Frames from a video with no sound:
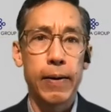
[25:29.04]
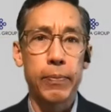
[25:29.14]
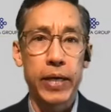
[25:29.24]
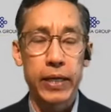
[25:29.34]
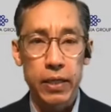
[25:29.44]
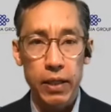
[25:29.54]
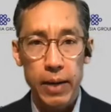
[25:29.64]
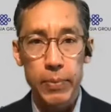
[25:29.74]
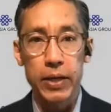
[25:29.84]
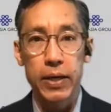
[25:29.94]
in
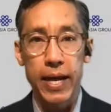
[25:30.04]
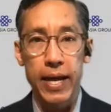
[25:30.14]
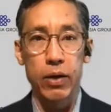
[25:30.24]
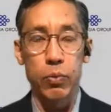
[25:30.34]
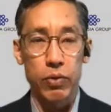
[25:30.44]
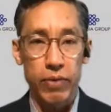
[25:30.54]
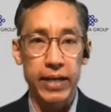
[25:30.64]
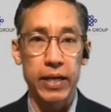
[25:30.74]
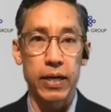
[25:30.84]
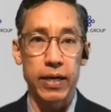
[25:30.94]
climate, and we
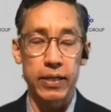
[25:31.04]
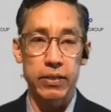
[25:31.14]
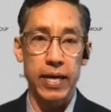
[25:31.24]
recognize